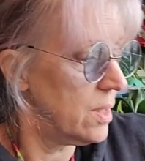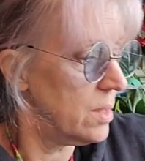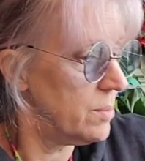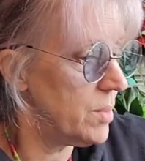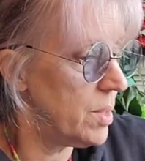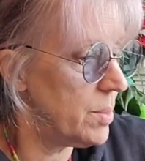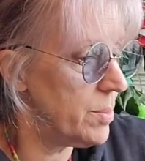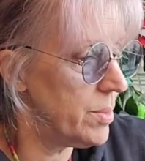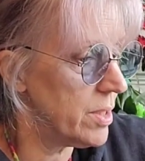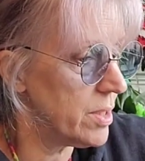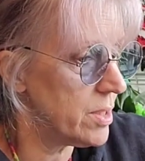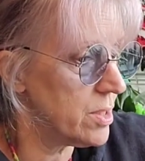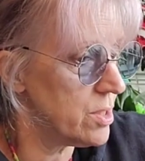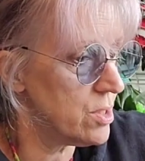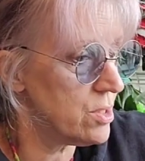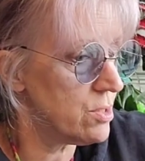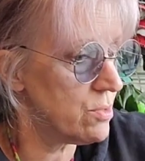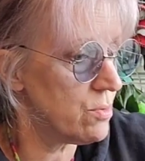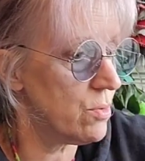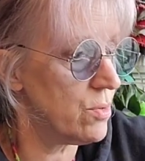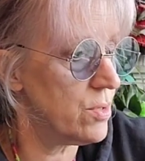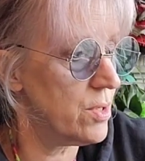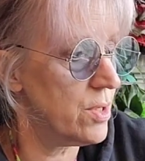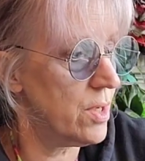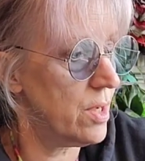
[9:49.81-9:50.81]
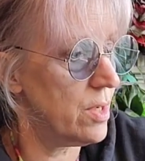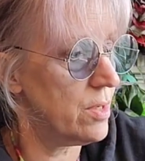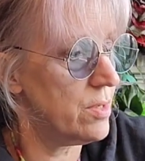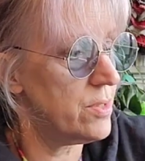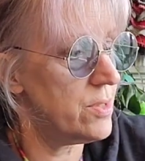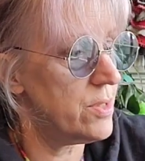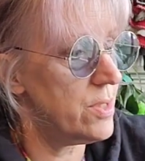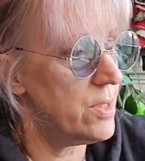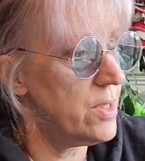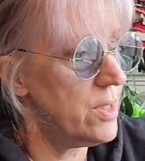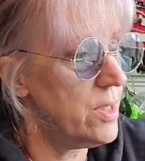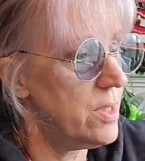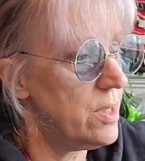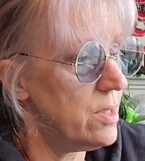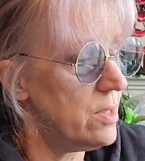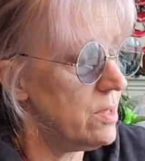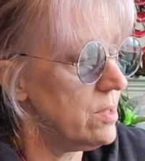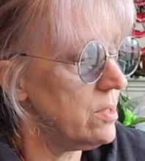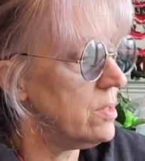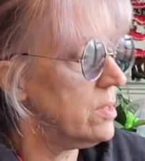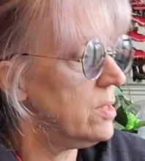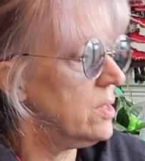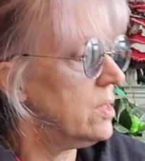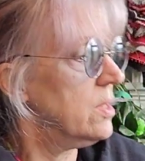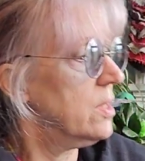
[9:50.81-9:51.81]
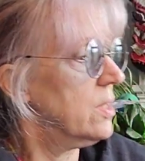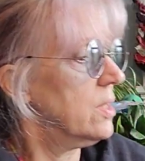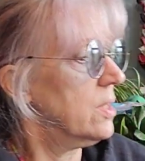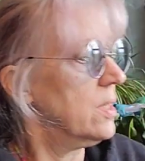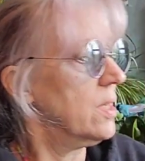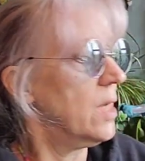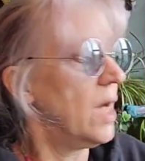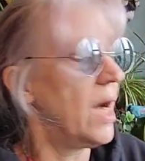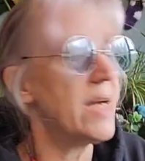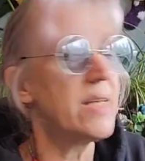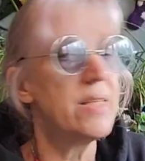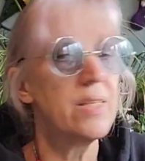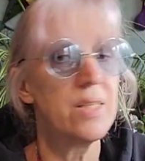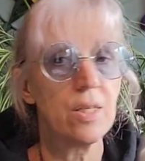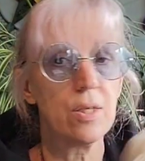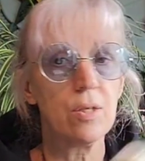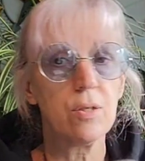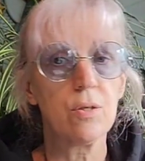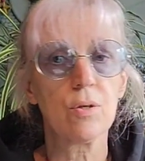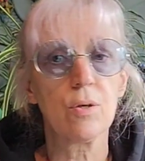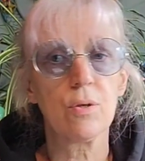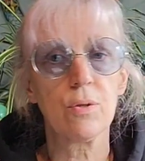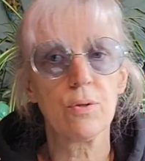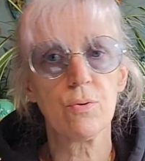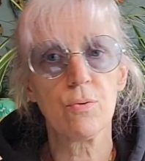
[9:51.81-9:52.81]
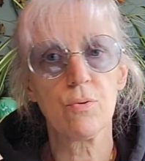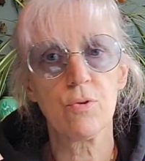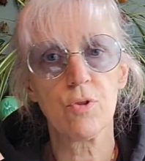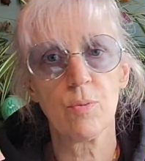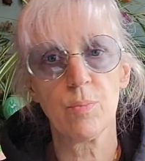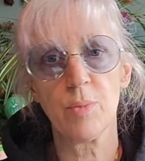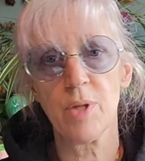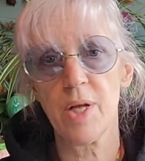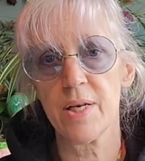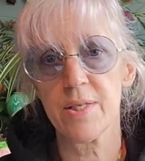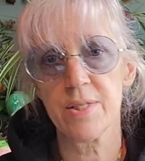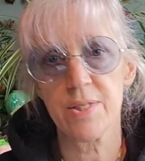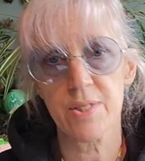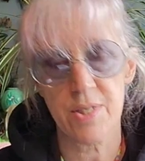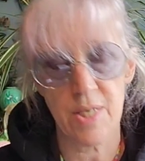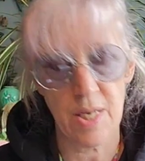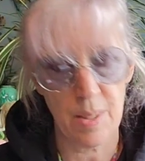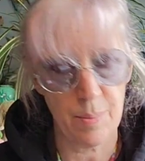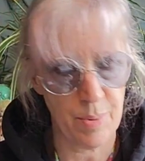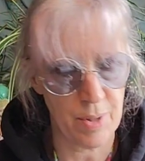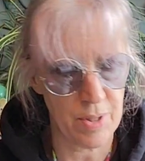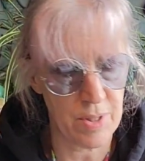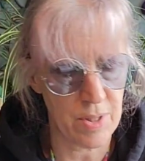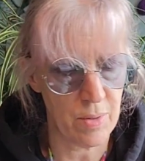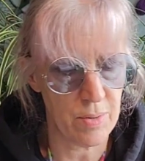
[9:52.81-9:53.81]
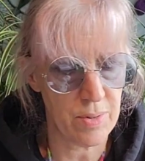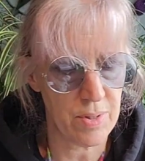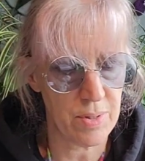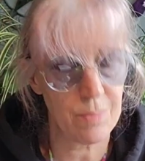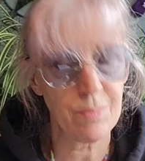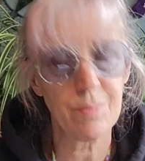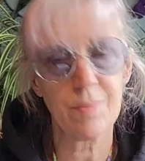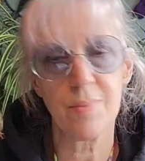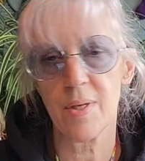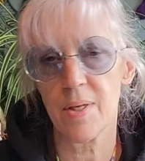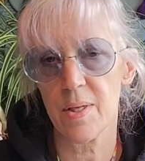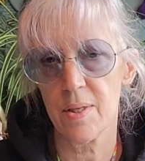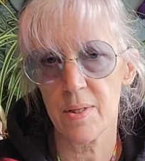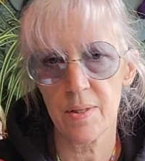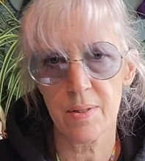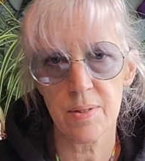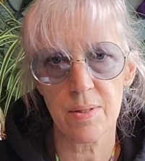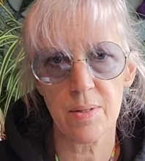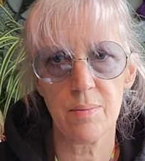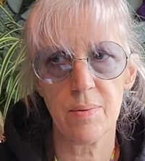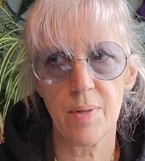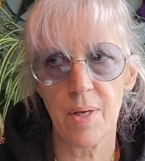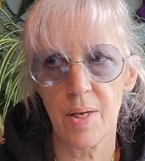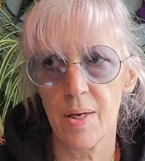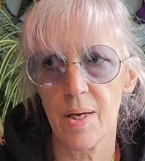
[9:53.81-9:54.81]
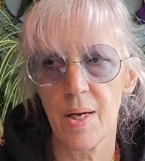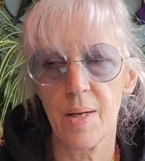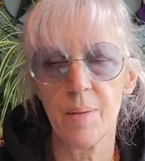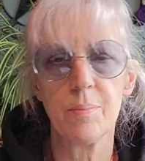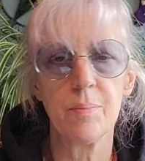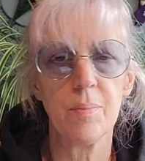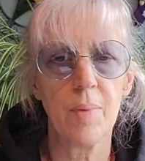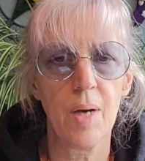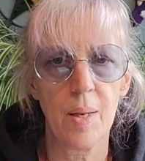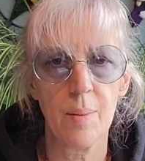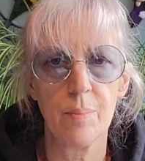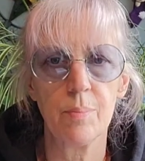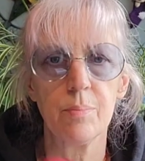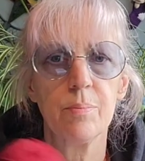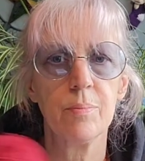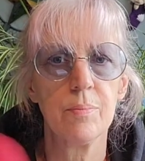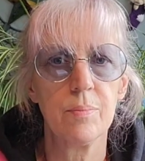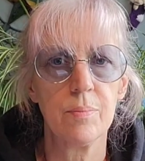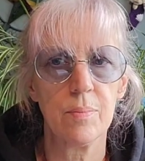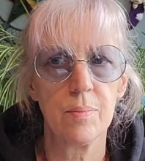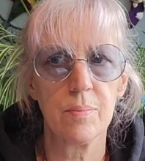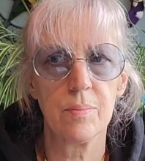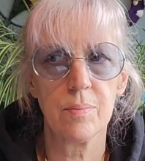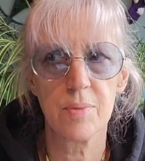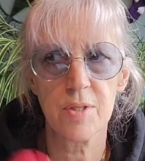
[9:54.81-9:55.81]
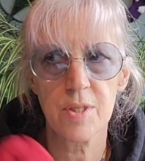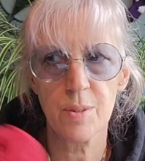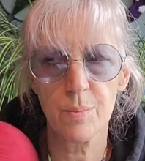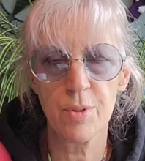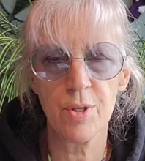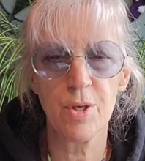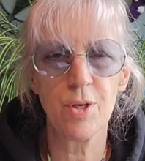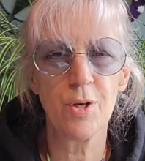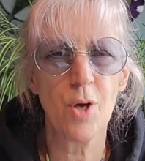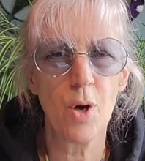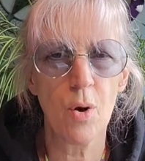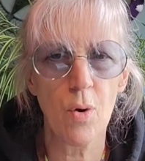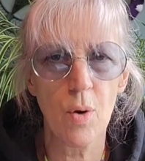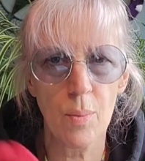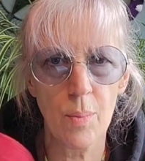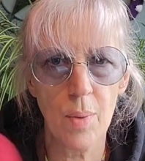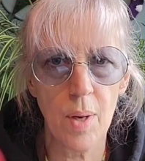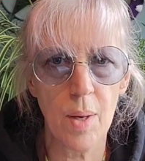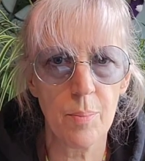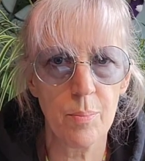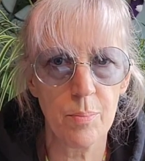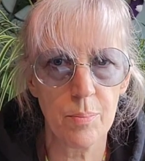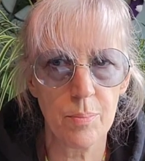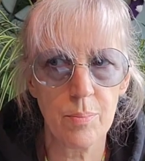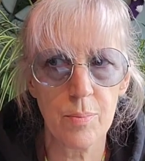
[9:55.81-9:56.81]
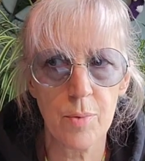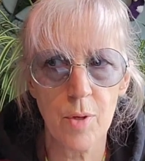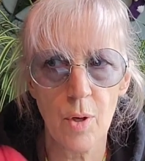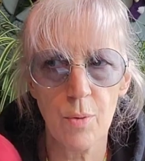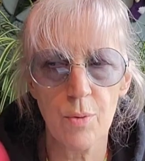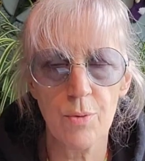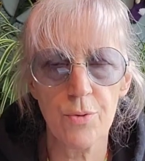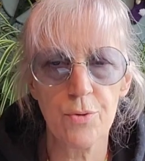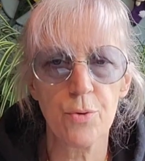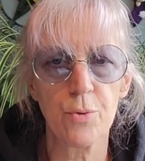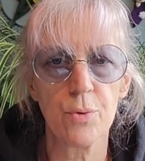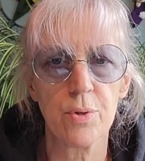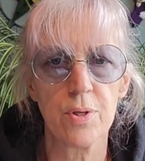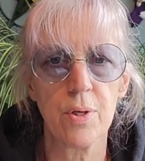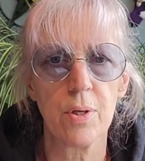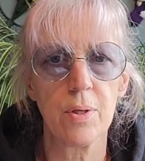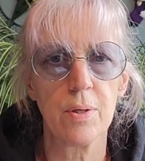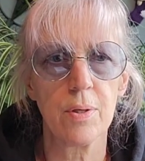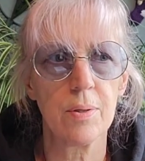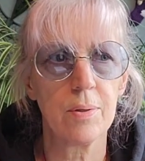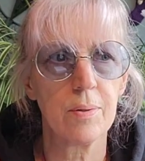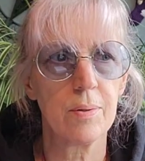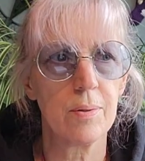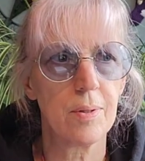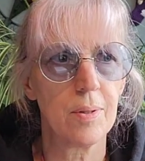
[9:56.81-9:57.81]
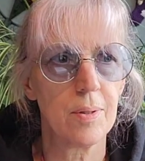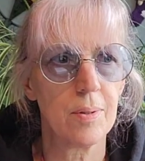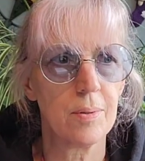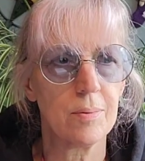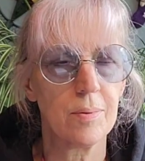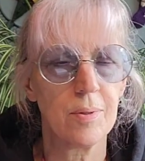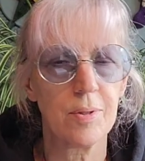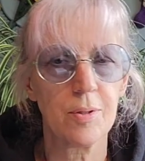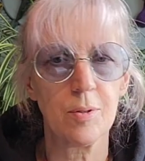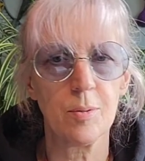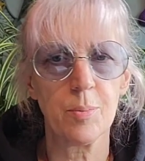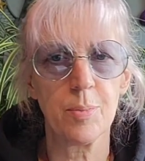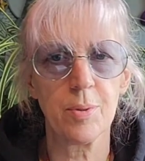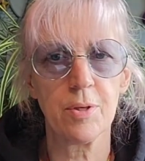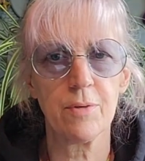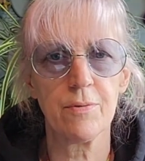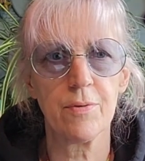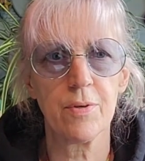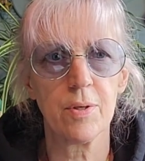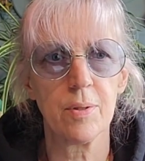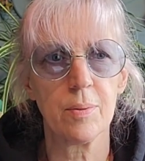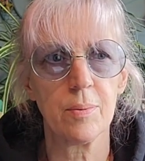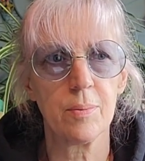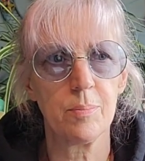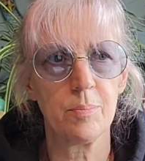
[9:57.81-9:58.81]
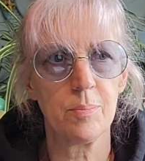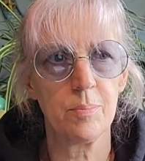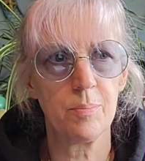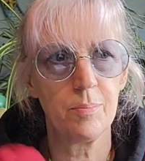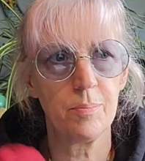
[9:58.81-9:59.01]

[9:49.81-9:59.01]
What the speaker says: Maybe I could just throw the yarns in here. I did look through them last night because I'm some of you know I'm going through a little bit of a